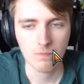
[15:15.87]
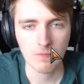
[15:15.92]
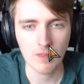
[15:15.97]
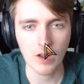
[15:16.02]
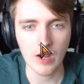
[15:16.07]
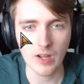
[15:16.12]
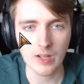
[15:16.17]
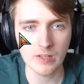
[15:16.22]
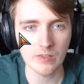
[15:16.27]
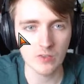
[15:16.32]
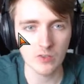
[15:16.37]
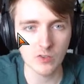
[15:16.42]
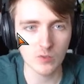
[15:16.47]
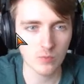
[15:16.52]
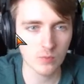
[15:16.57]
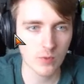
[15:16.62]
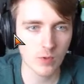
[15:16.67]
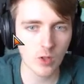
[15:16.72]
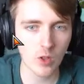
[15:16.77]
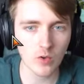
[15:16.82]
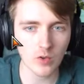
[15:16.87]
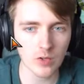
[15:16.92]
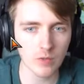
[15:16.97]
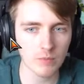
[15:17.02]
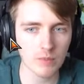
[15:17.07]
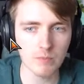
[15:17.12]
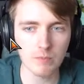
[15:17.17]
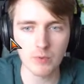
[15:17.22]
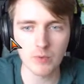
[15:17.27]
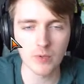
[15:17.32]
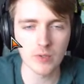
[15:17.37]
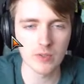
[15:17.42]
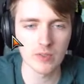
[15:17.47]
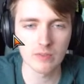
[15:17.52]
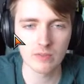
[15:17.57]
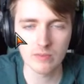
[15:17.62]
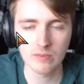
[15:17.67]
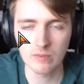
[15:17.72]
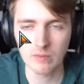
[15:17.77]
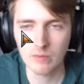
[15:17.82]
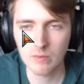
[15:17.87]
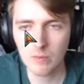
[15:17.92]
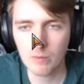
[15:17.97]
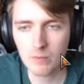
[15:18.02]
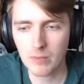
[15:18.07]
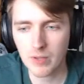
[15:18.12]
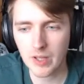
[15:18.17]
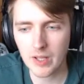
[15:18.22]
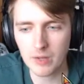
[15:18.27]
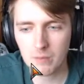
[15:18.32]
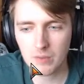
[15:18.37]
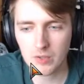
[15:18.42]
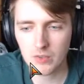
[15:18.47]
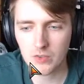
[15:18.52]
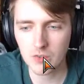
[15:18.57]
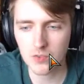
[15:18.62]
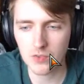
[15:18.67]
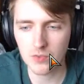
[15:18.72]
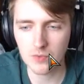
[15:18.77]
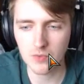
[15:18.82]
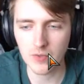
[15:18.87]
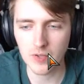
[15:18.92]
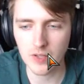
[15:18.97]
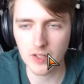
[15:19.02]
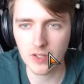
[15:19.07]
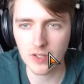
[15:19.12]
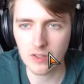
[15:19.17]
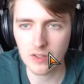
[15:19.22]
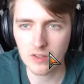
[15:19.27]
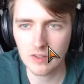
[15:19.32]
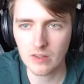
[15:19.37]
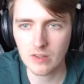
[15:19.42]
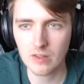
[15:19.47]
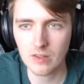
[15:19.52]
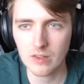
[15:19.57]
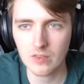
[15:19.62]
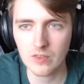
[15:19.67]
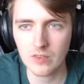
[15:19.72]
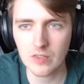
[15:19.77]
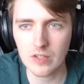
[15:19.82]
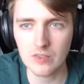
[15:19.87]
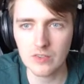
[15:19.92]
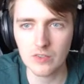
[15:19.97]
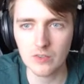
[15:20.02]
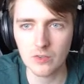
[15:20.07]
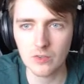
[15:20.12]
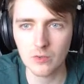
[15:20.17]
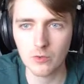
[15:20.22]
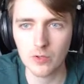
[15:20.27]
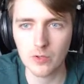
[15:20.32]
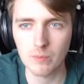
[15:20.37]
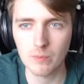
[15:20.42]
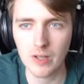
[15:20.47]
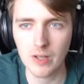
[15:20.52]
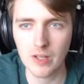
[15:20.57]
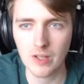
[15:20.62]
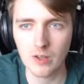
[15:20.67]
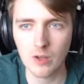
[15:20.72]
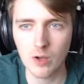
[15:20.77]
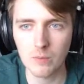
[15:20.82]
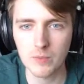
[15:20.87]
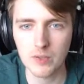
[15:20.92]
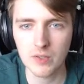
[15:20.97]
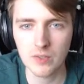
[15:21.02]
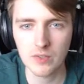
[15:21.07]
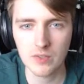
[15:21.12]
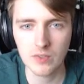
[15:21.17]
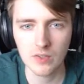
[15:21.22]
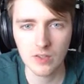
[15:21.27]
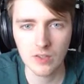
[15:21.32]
Alright, he's just clogging up the board, playing a bunch of decent green-black commons.